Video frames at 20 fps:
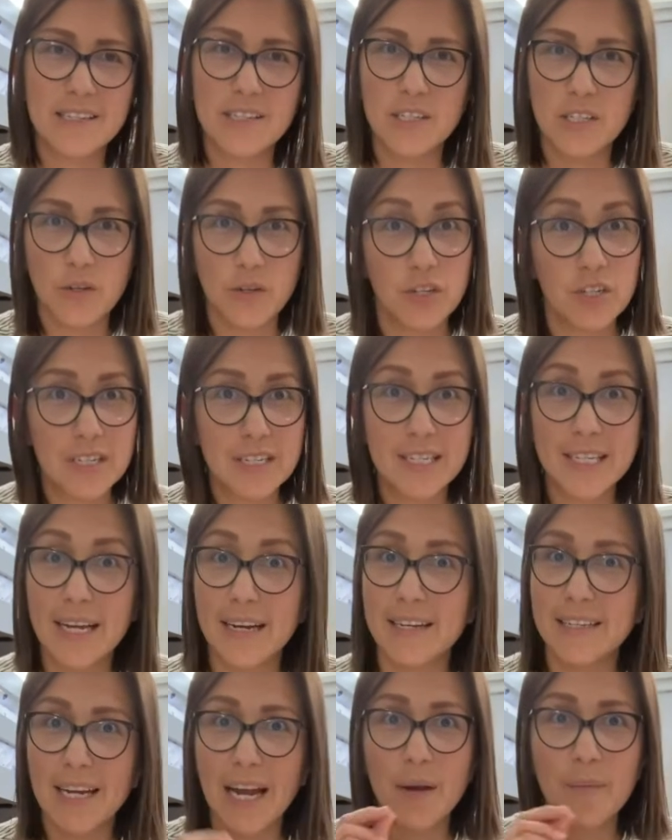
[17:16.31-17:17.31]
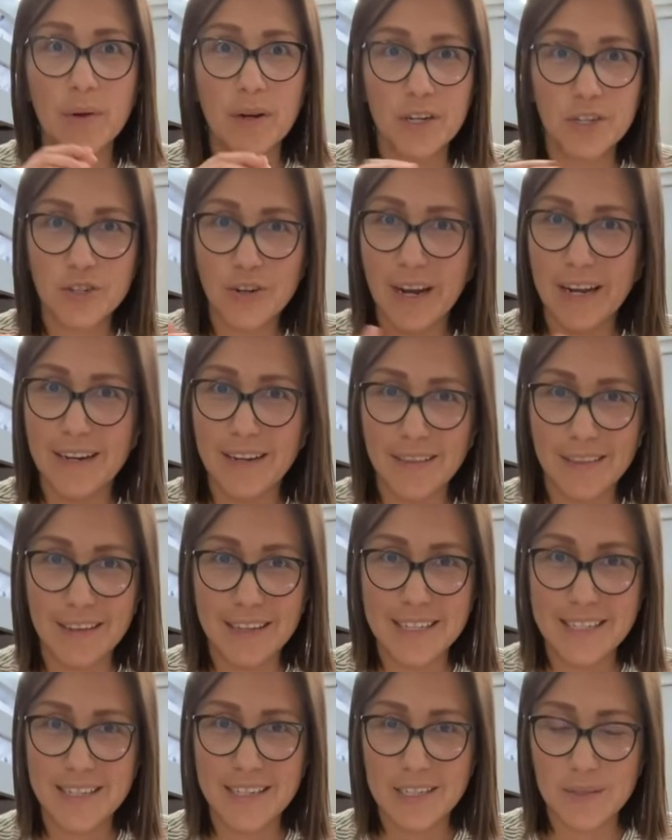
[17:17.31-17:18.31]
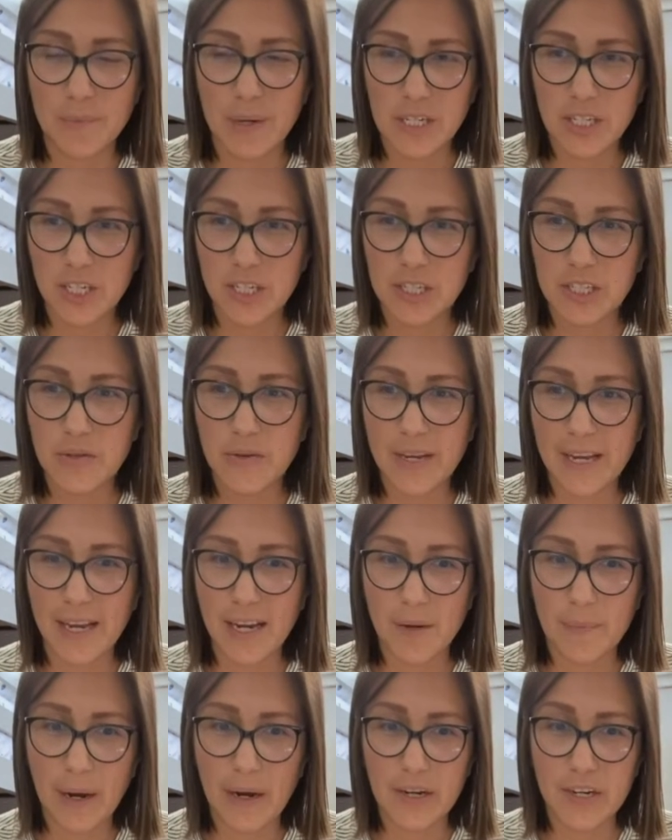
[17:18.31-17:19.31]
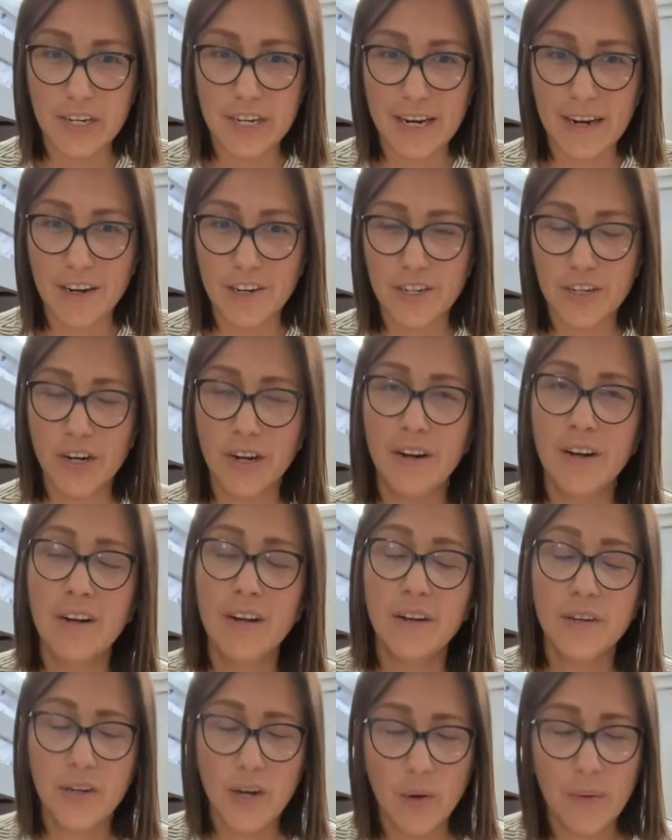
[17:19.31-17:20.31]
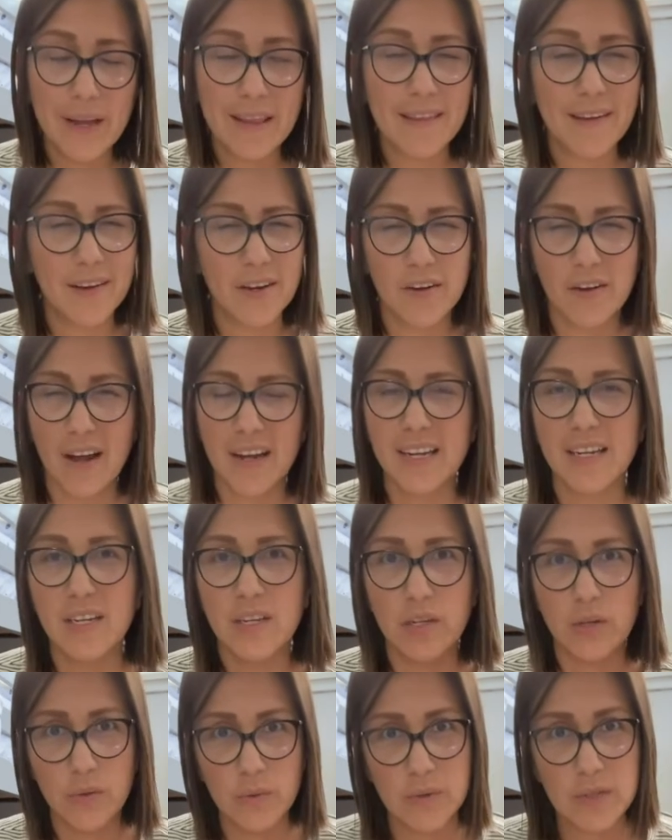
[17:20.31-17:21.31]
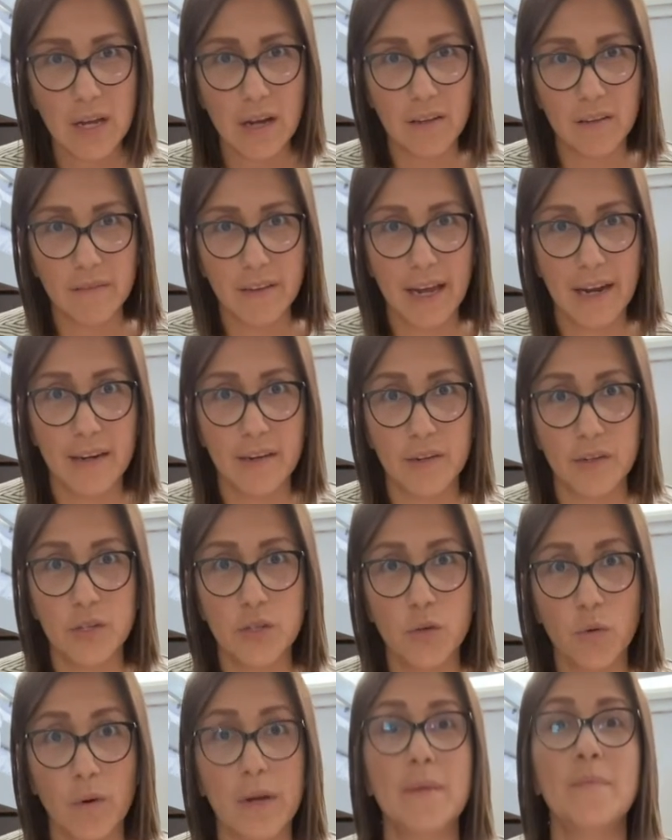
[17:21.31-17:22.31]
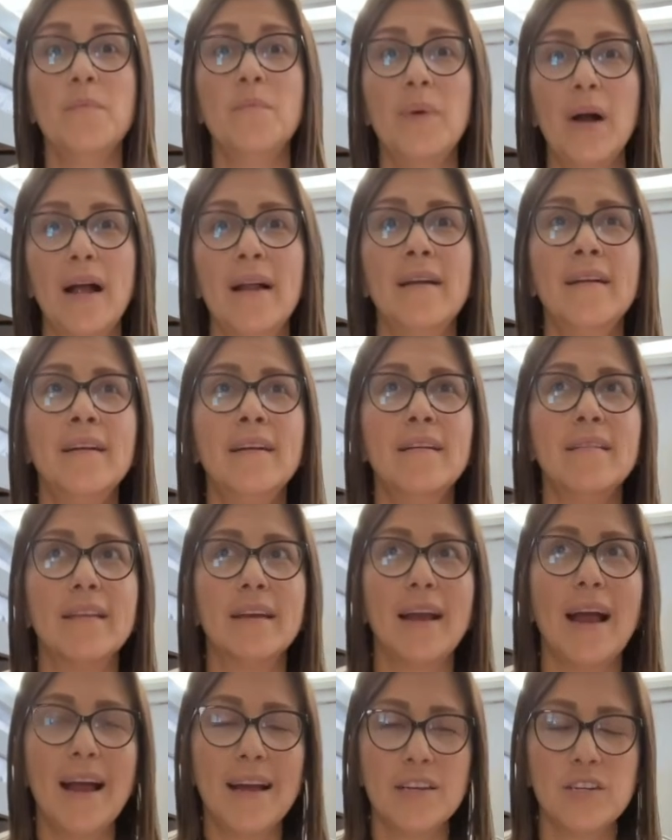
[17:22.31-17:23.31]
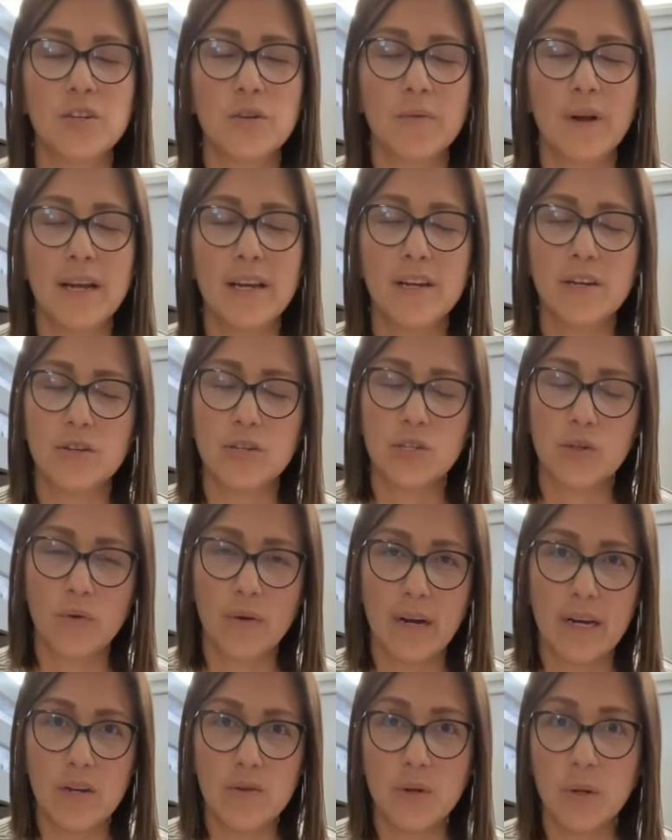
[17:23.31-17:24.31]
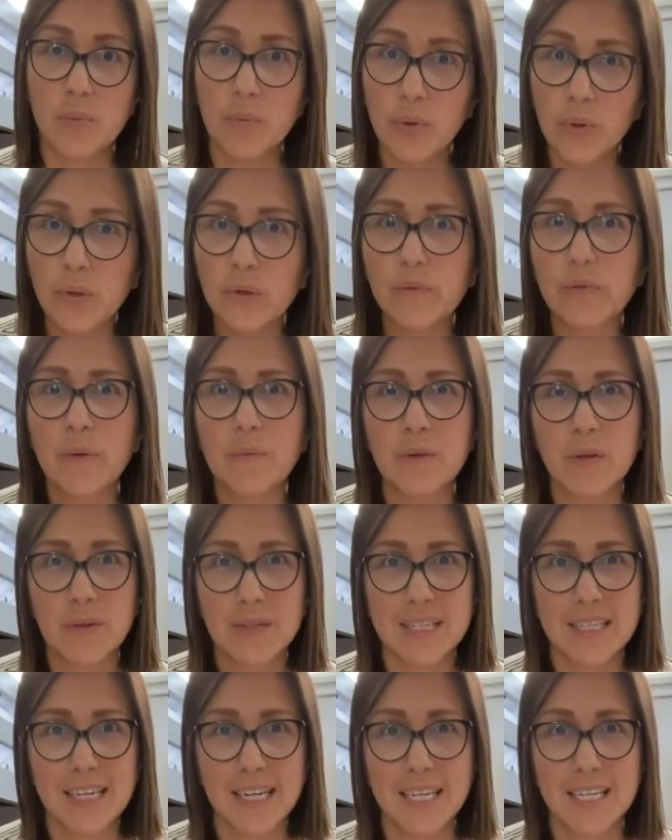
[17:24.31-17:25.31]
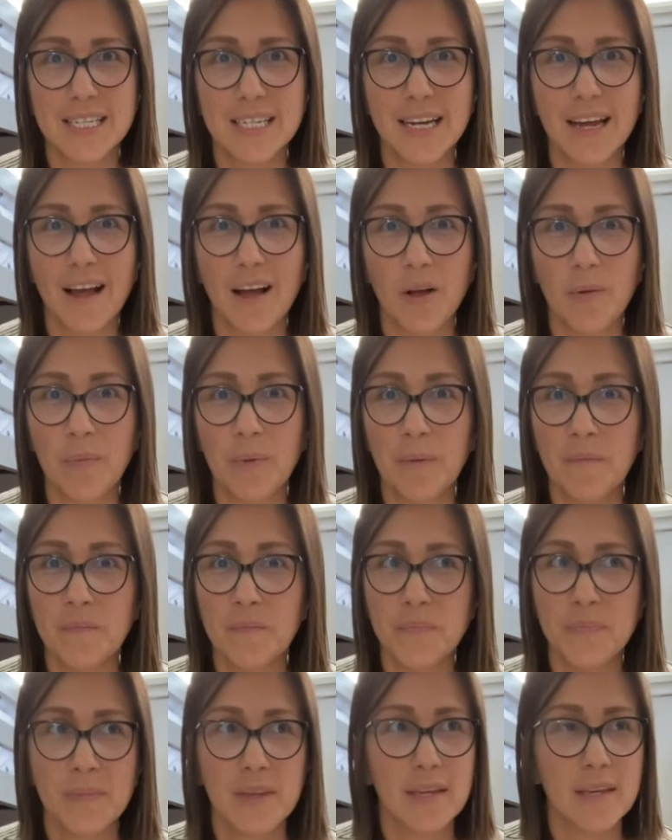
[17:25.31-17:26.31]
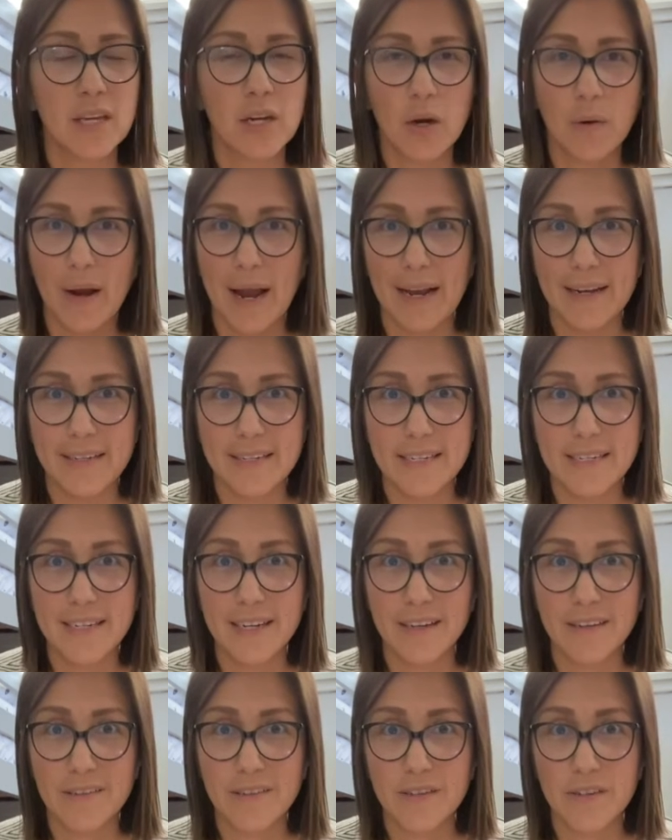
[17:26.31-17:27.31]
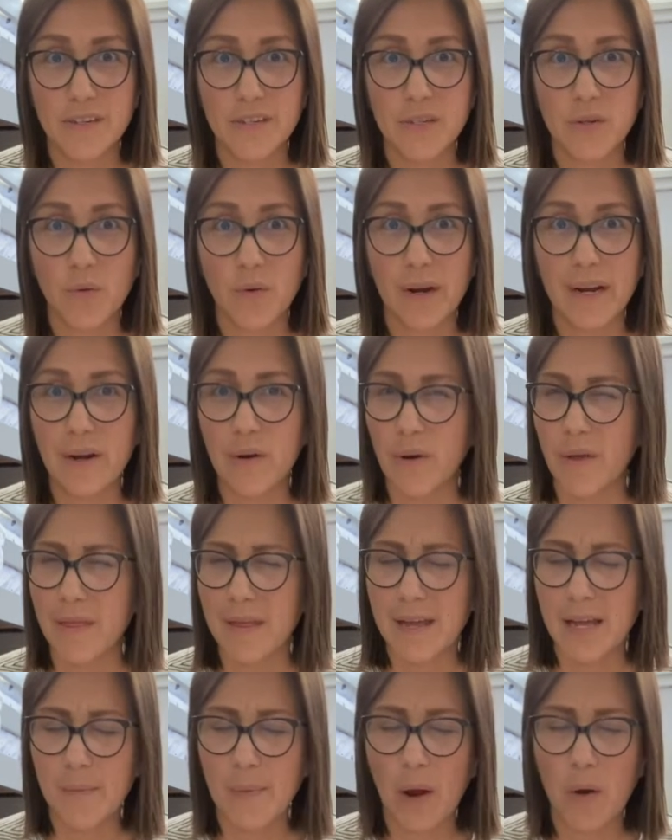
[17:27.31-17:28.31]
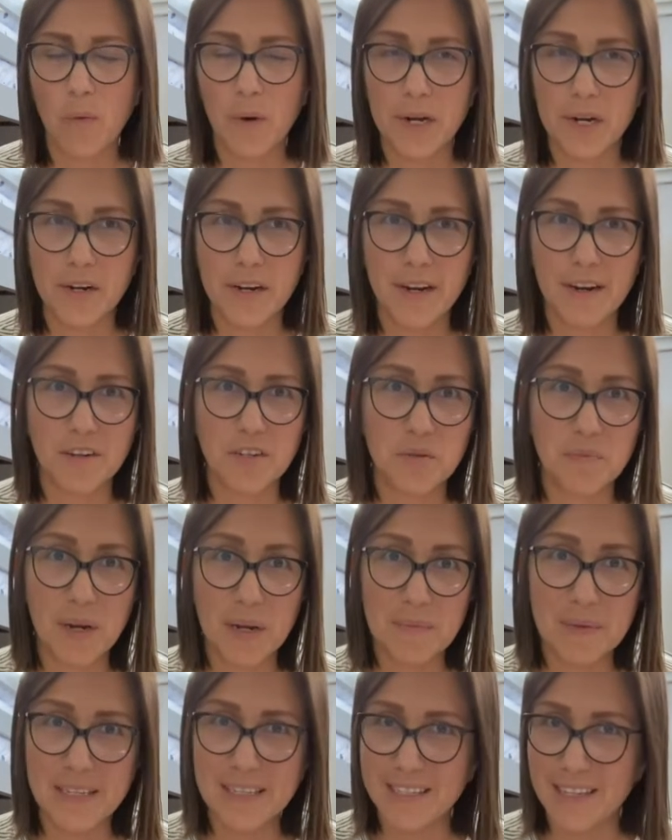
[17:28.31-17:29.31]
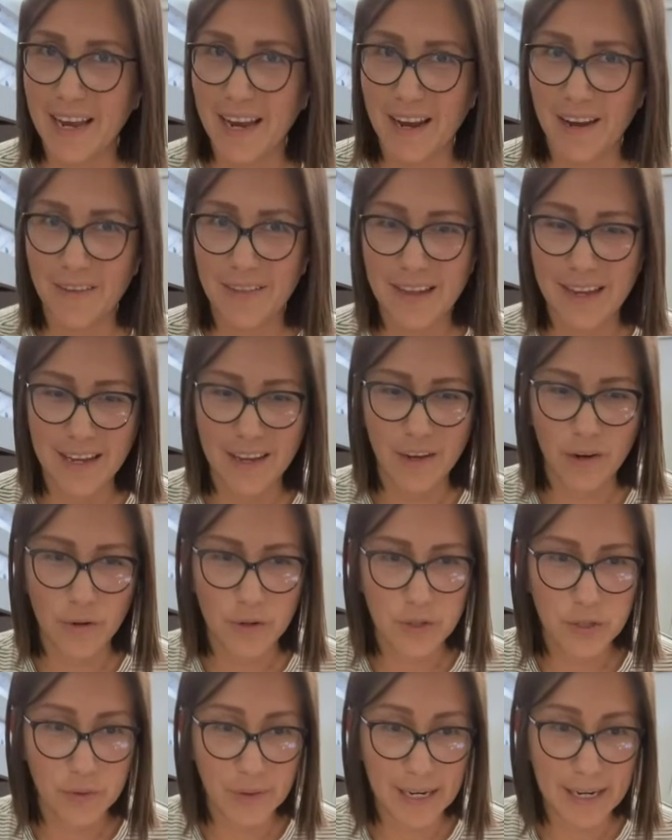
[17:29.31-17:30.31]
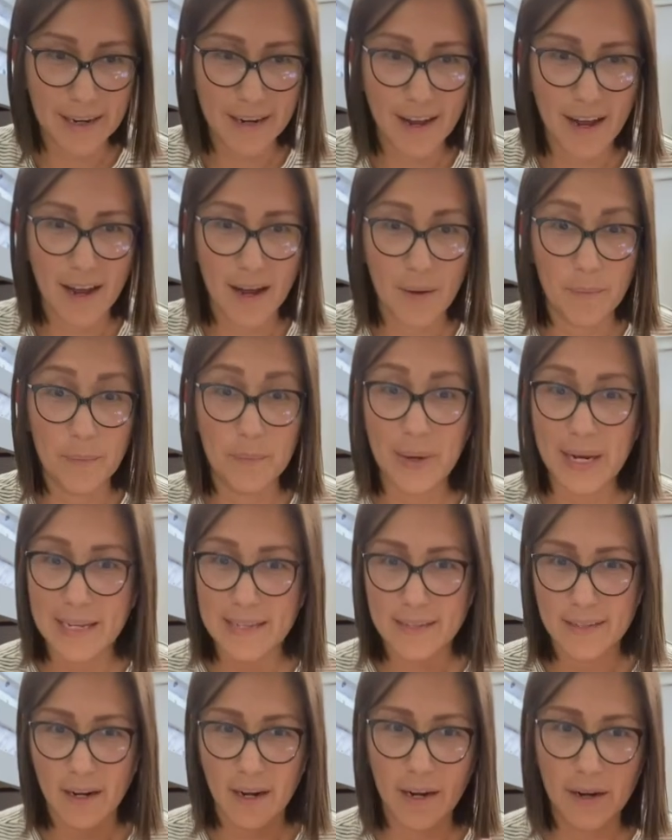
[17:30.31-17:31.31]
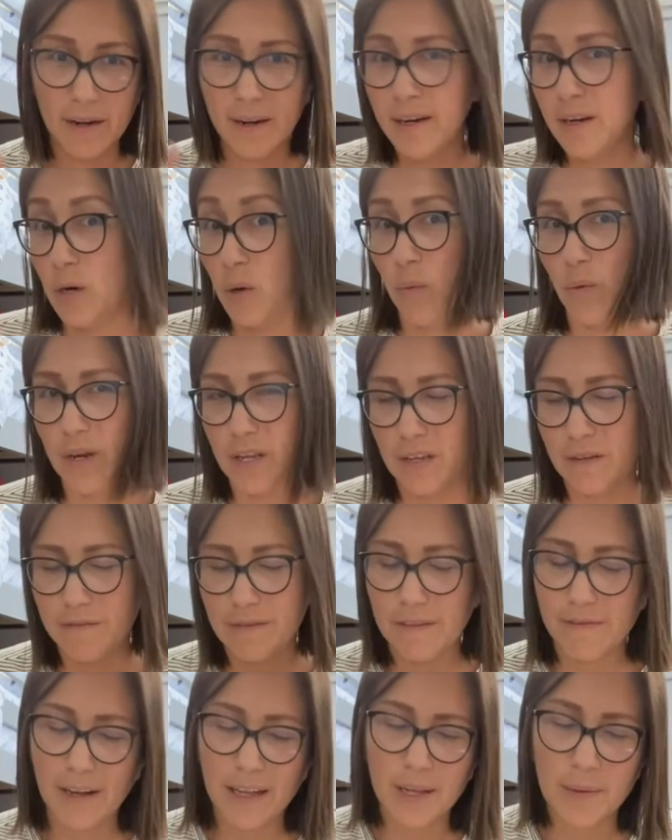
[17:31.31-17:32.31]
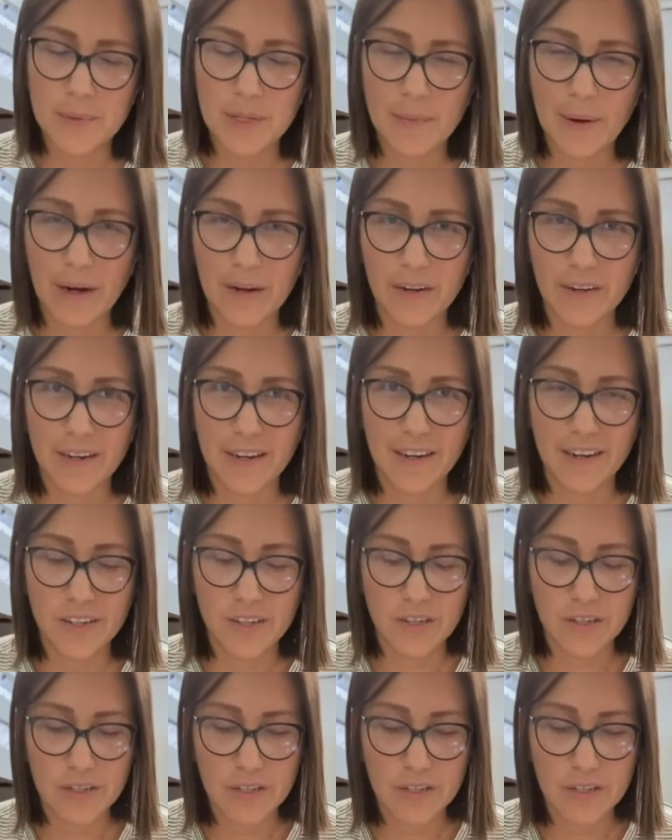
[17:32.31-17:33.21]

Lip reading: And so you just set a timer and try to list as much as you can about your character, knowing that you're not going to use all of that in your story, but that as you're writing your story, you can pull from those things to help, you know, add details to your story or think about what your character might be saying, thinking, or doing based on what you've developed about your character.